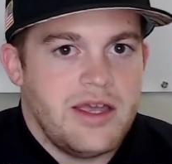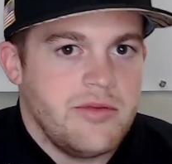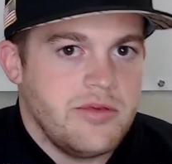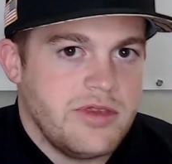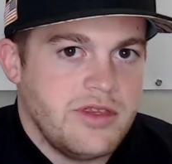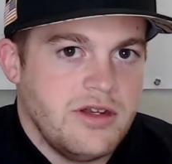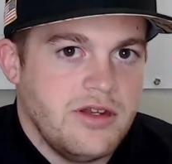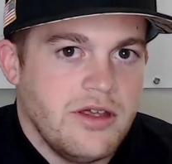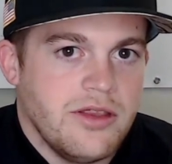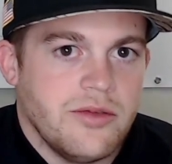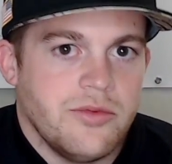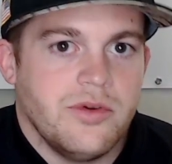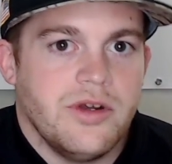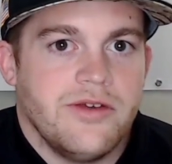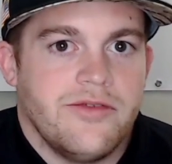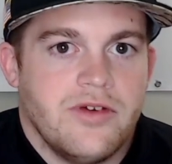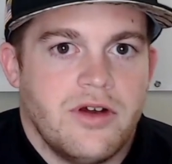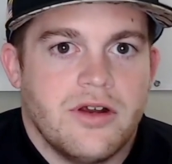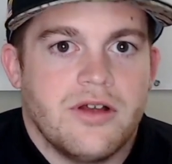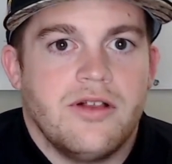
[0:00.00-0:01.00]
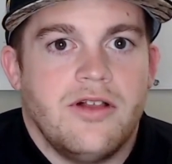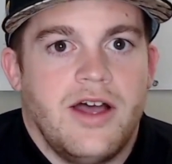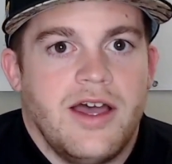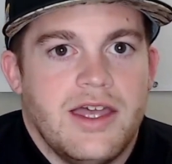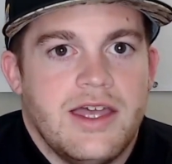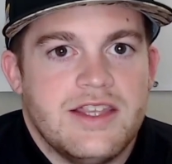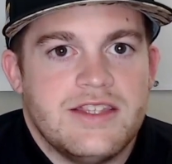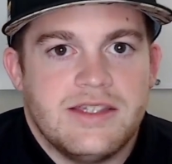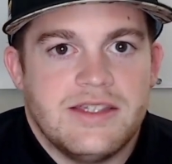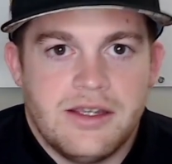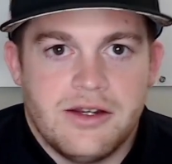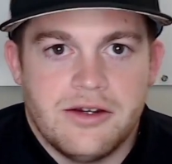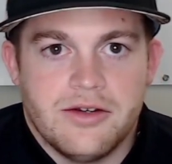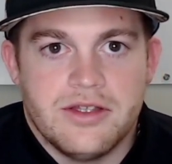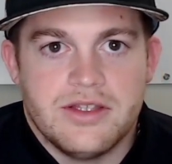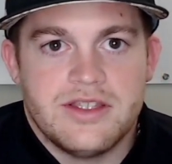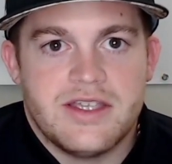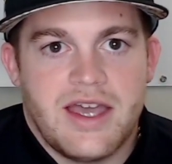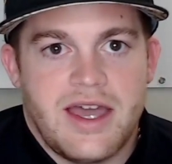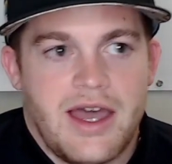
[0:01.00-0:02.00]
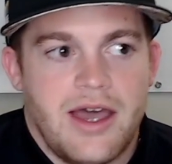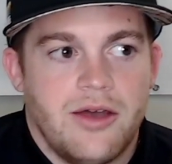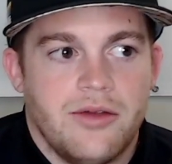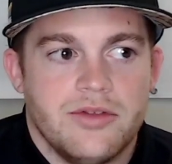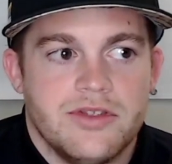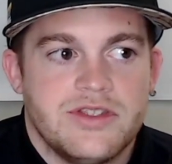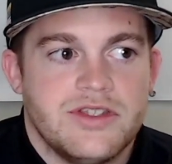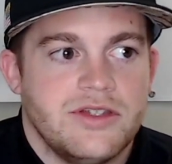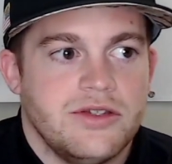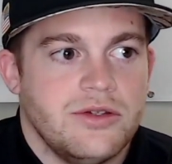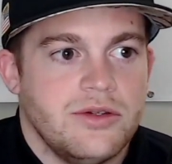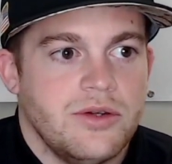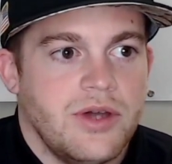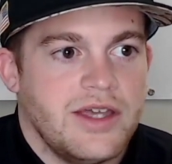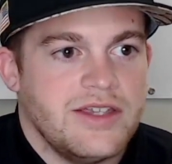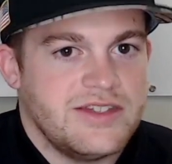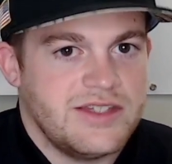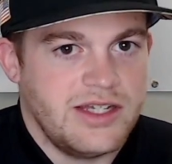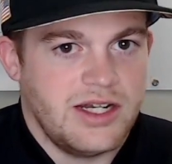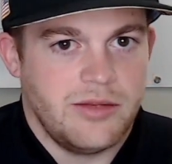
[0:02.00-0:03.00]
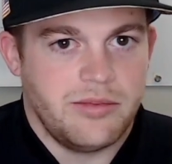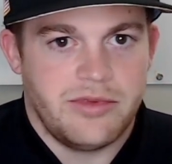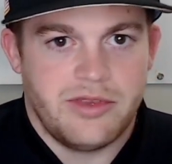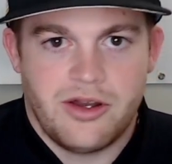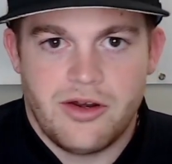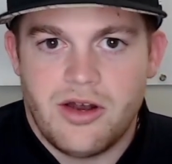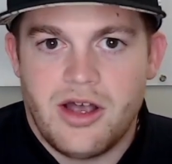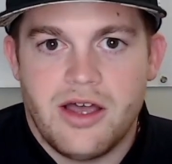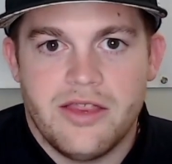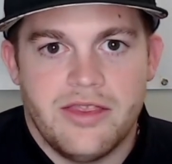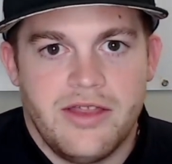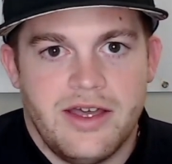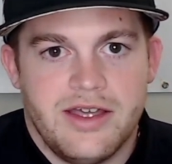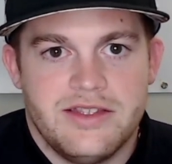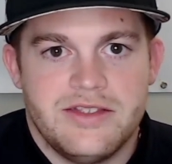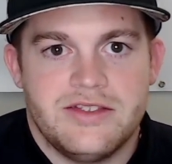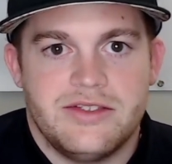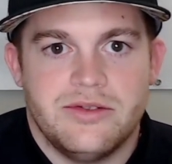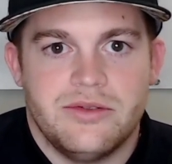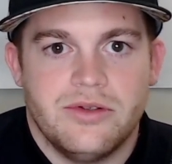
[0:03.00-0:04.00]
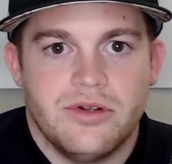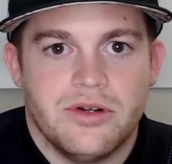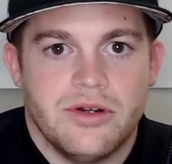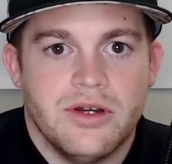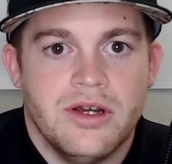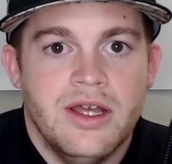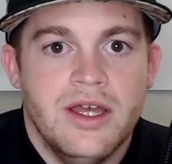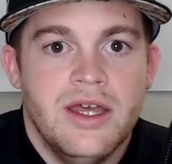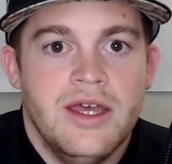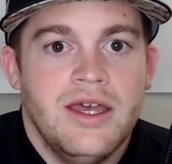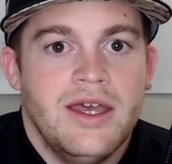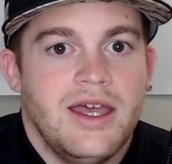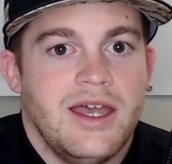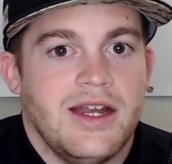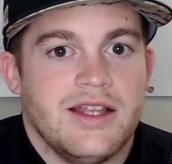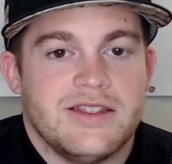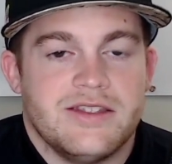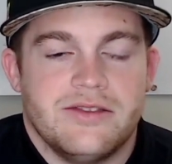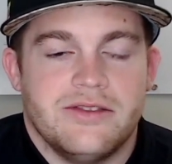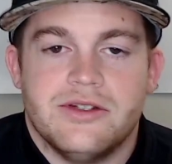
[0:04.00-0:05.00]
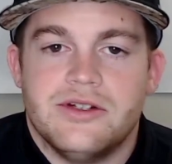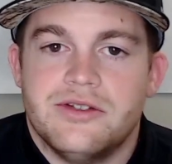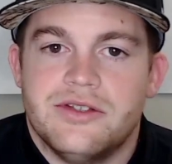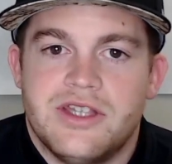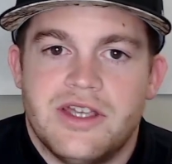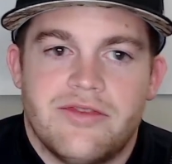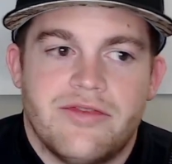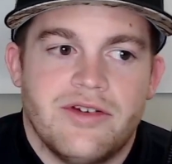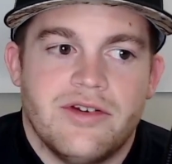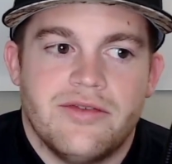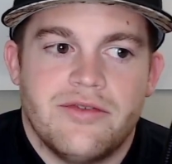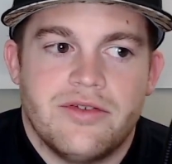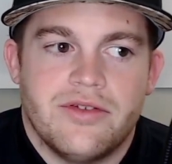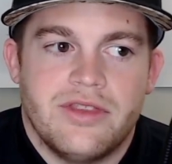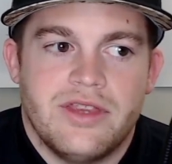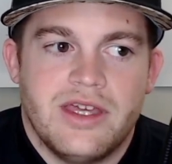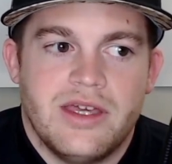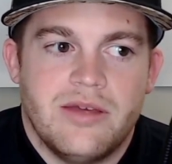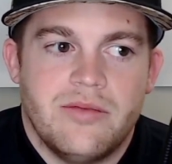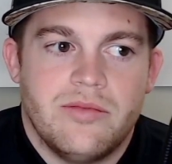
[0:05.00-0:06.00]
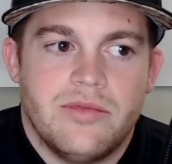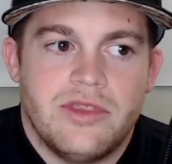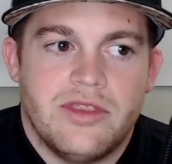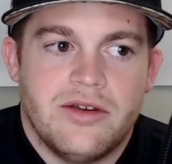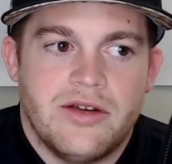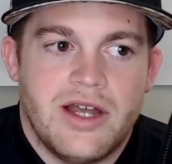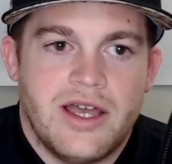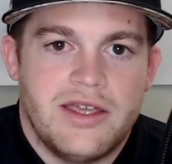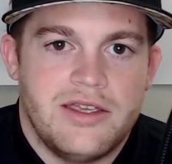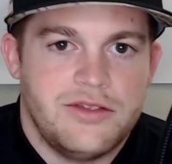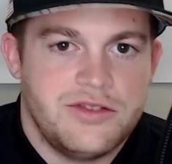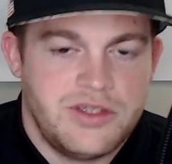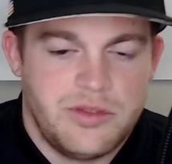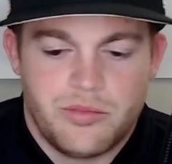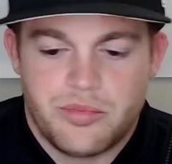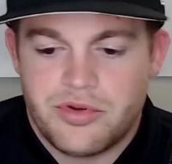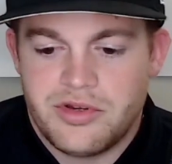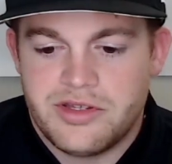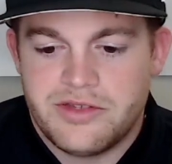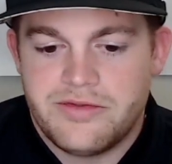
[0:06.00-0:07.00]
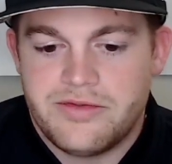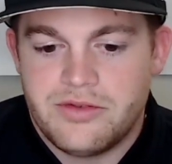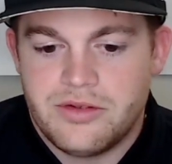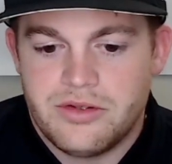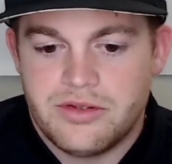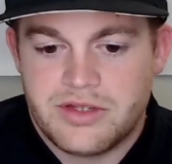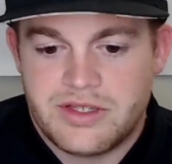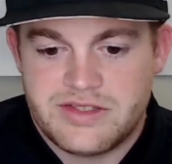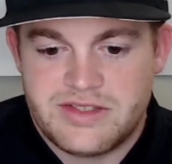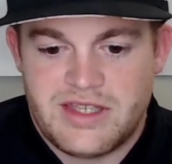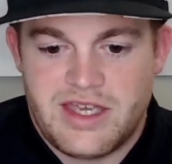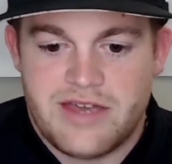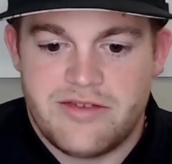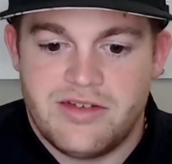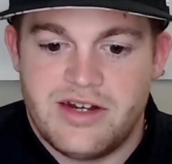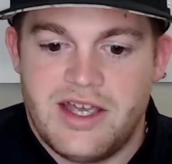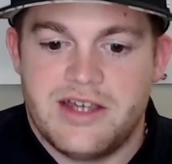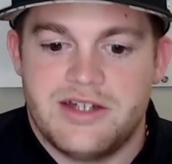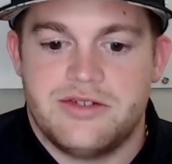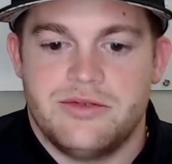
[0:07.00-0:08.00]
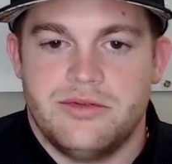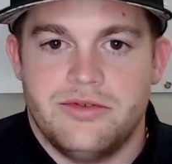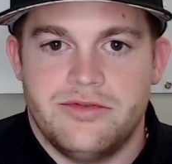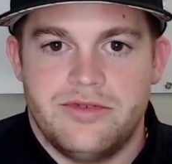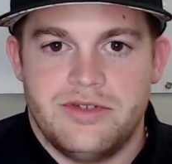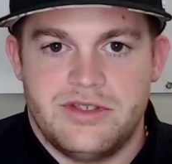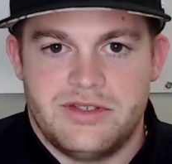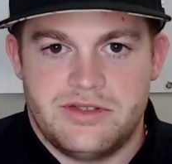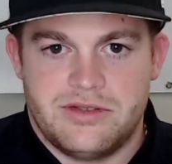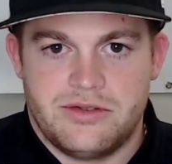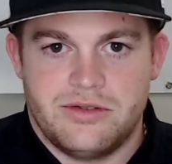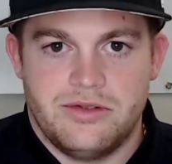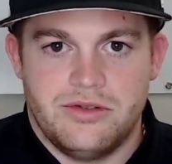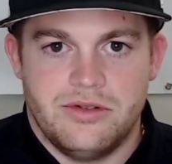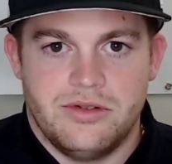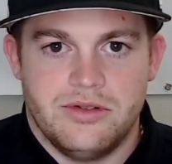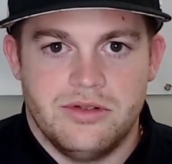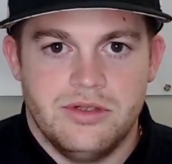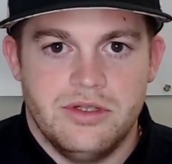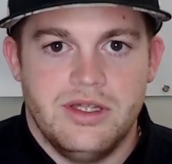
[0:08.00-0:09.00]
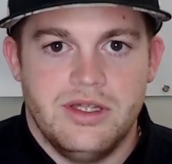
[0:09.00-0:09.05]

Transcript: with another one of our clients here in town too. I set up their online store, and it's a little different for them. They're not using Printful because they have an actual physical